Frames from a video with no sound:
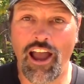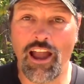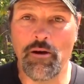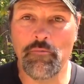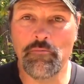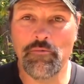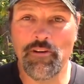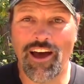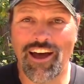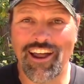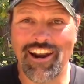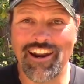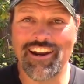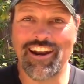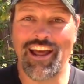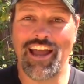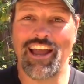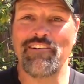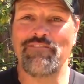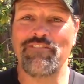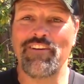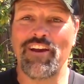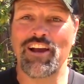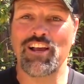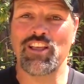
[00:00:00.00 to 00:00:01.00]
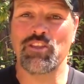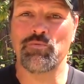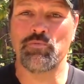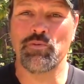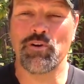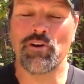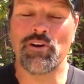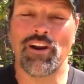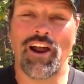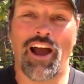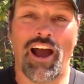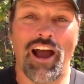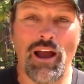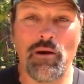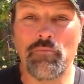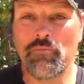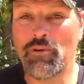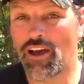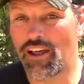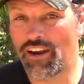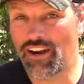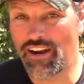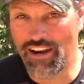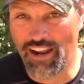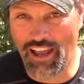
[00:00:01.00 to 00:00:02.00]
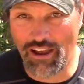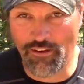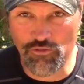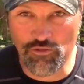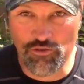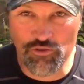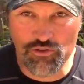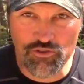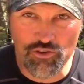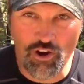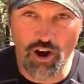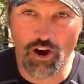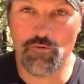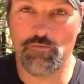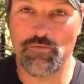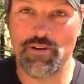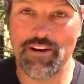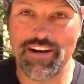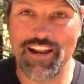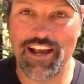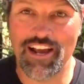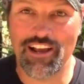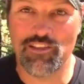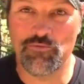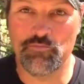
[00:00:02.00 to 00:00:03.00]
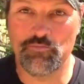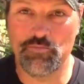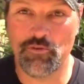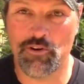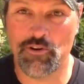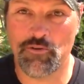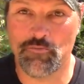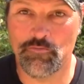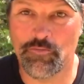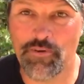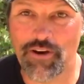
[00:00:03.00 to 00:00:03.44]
I am not a knife expert. I am not a knife sharpening expert,